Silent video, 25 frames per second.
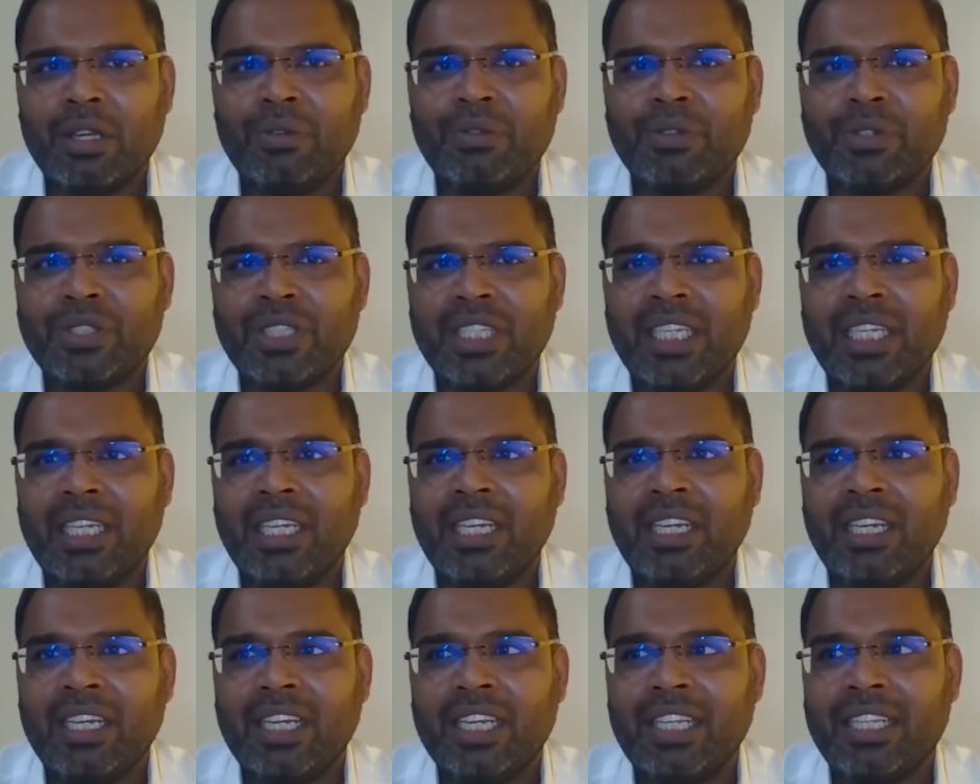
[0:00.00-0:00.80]
if you
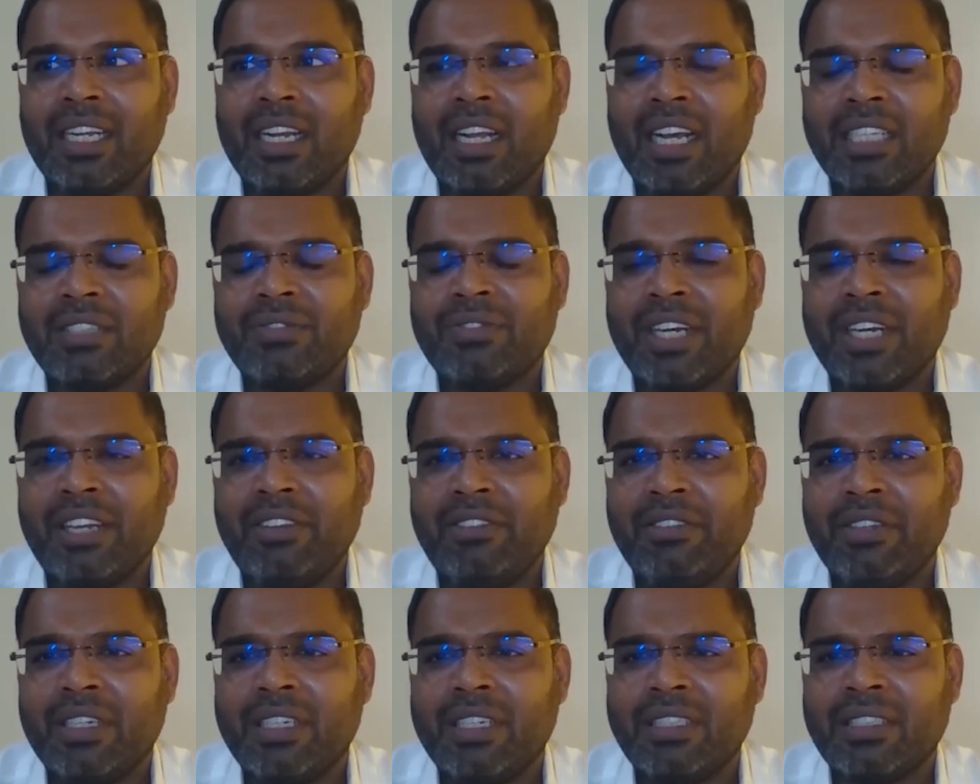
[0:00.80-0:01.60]
see in the last 5
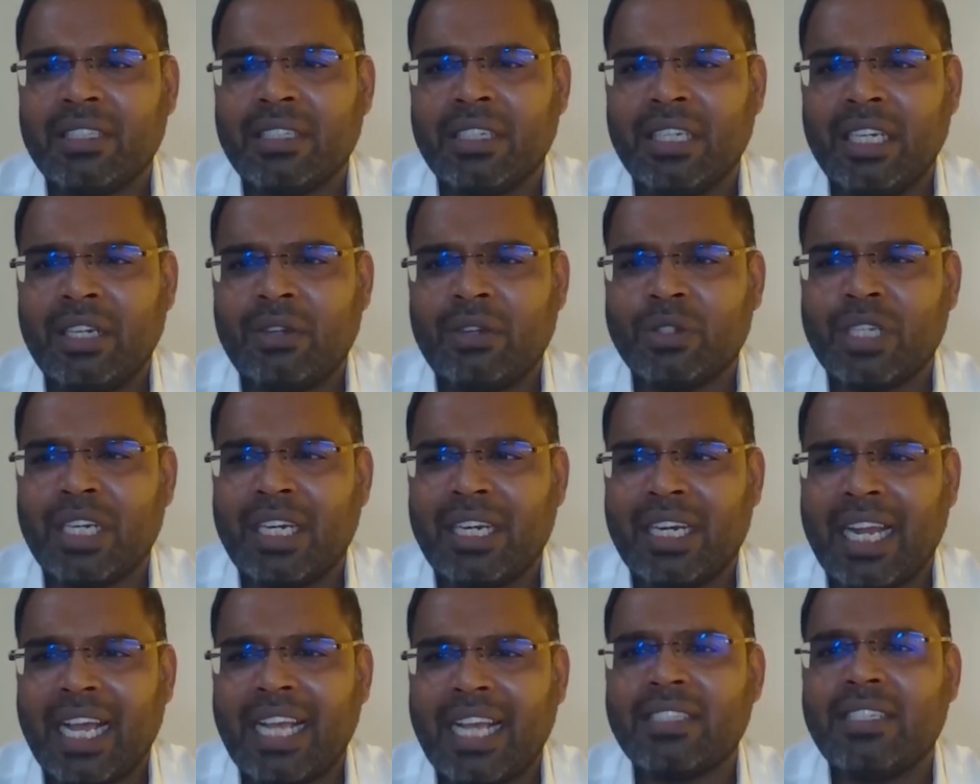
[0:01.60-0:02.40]
years, it was a
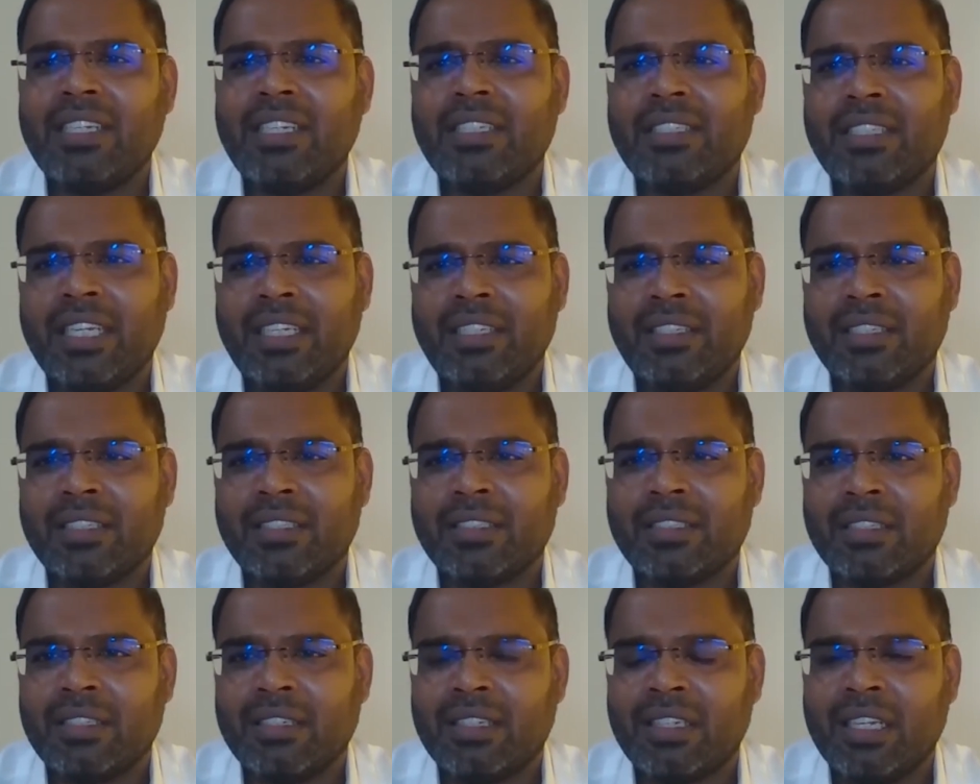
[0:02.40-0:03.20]
drastic
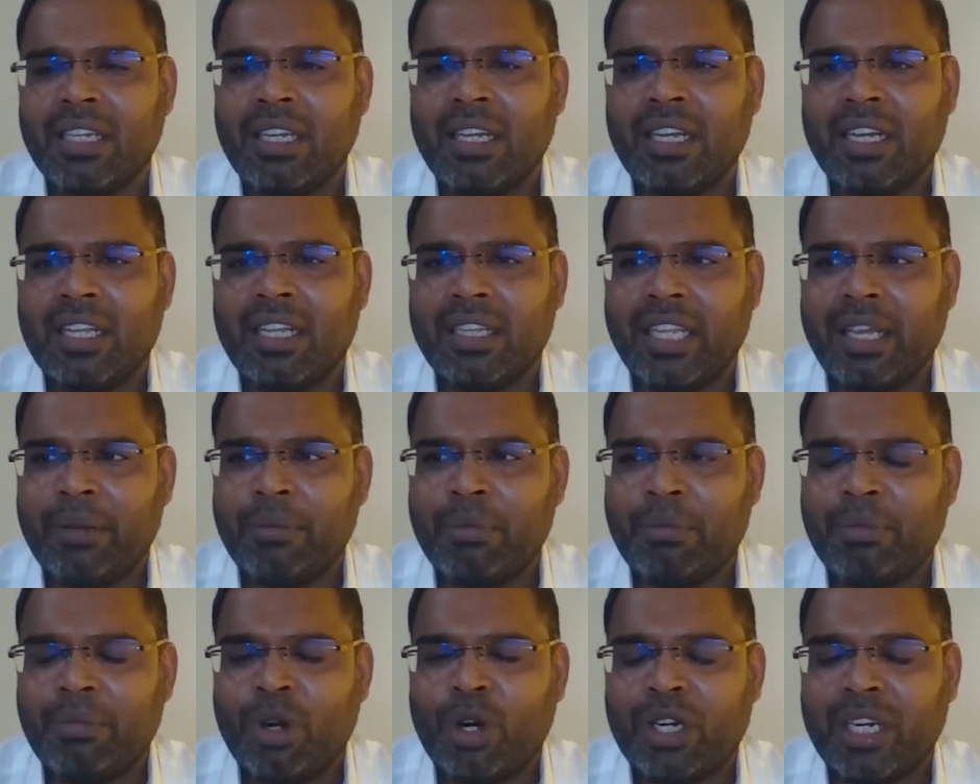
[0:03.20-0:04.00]
changes. They
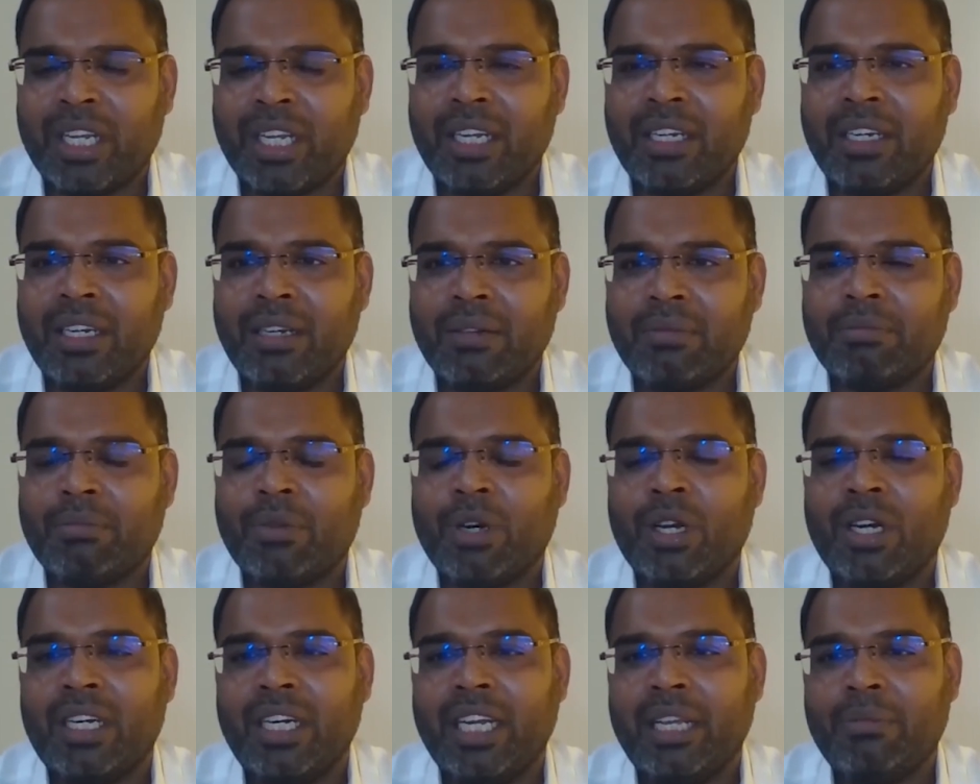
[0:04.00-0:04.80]
brought in
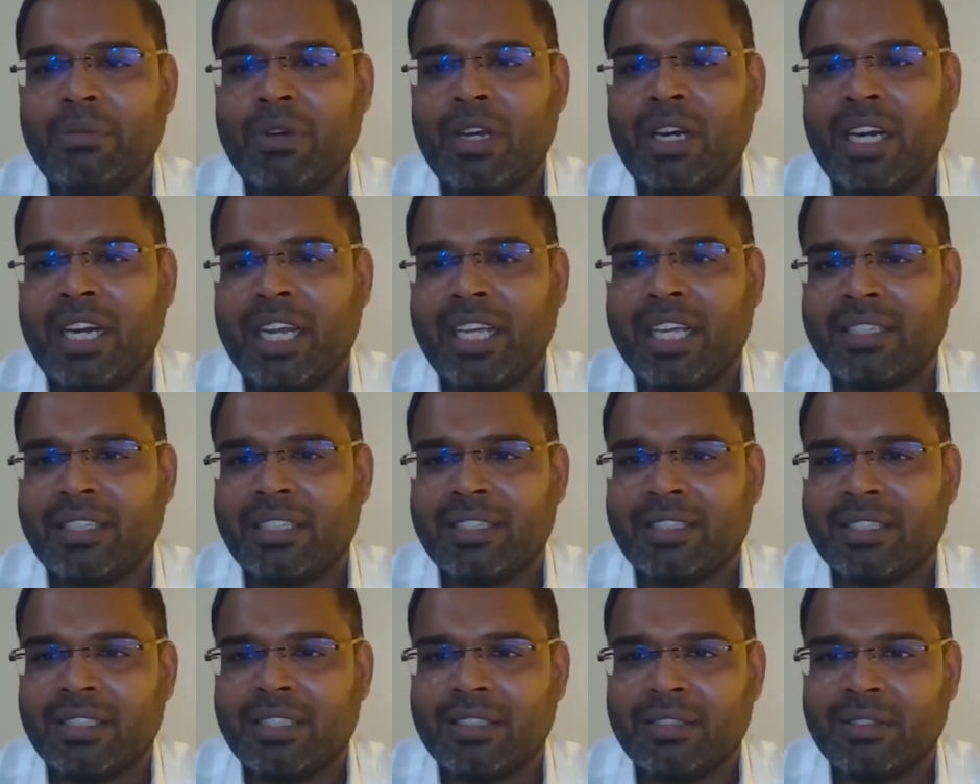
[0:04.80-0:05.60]

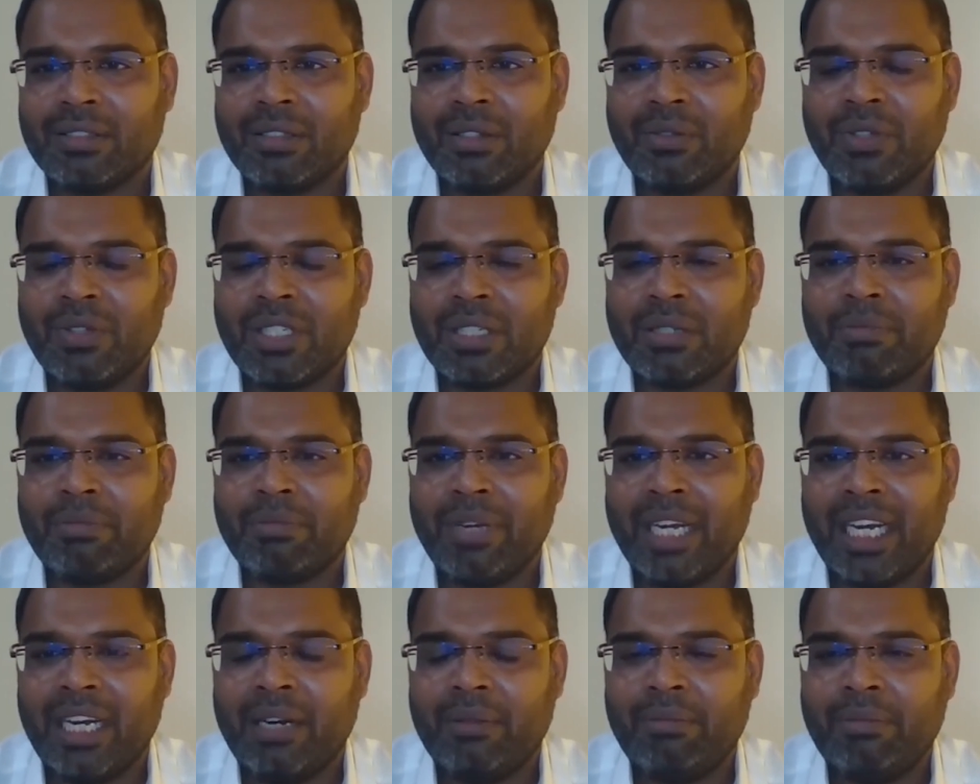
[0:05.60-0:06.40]
demonetization, so which
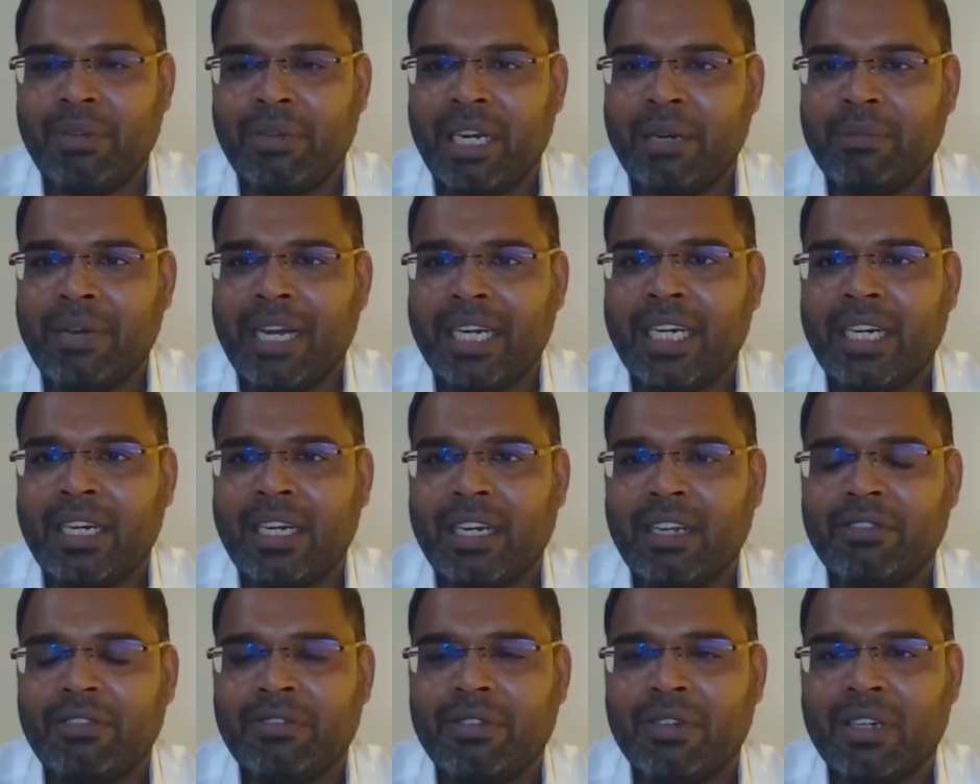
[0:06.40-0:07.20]
made
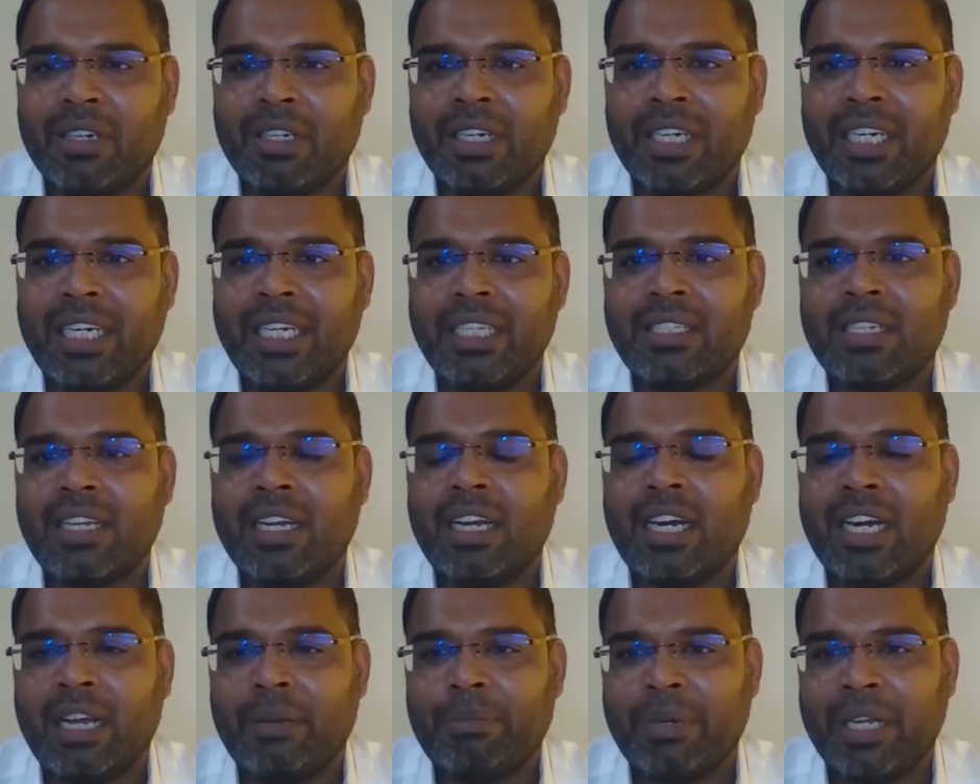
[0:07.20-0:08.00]
mandatory for
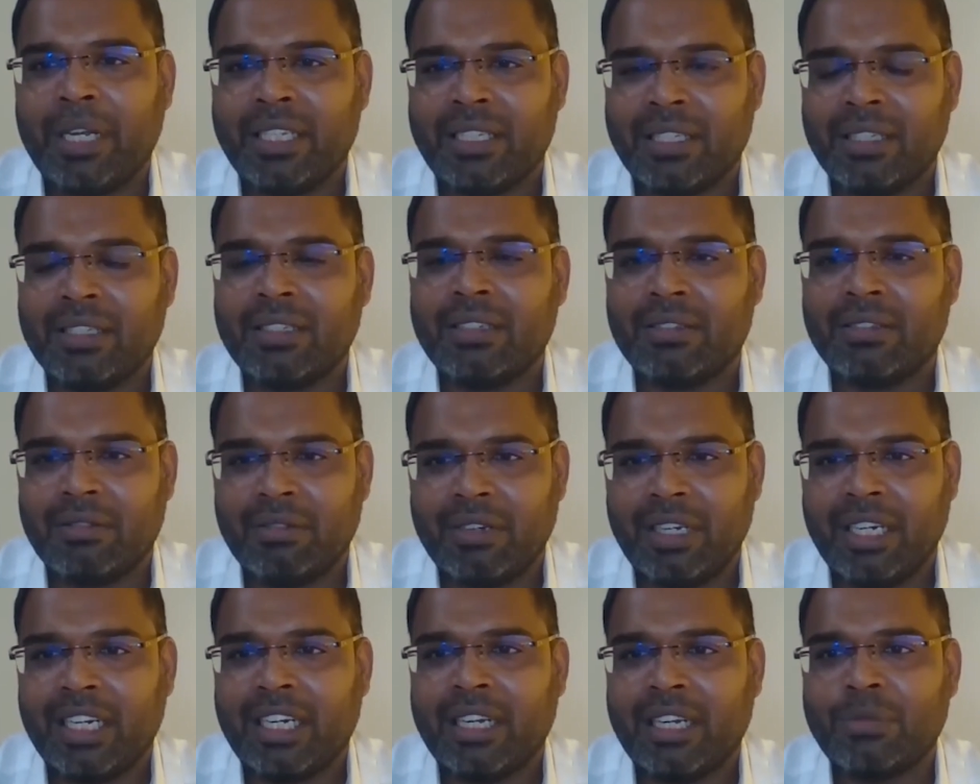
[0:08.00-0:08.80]
digital adaptation
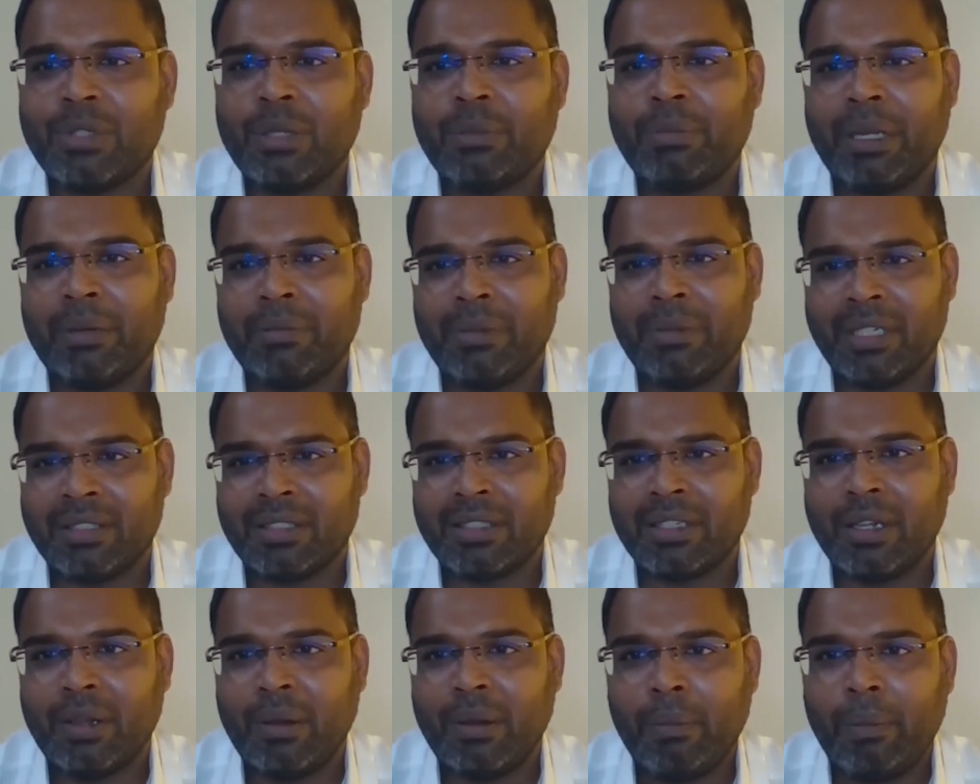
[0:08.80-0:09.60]
when it comes to
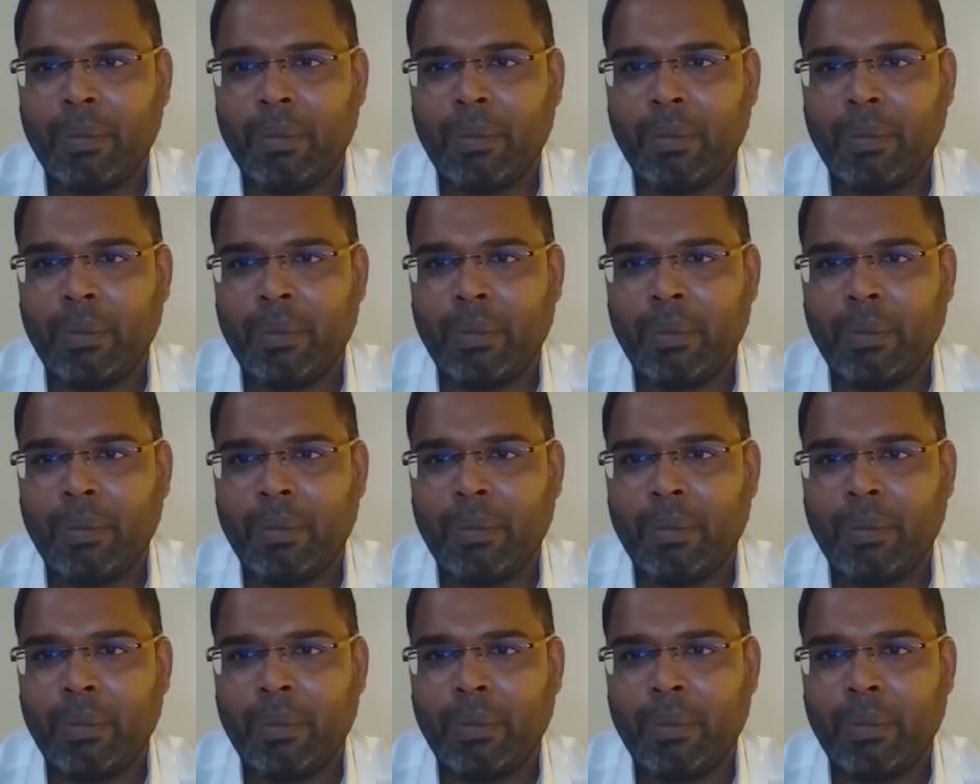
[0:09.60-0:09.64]
payments.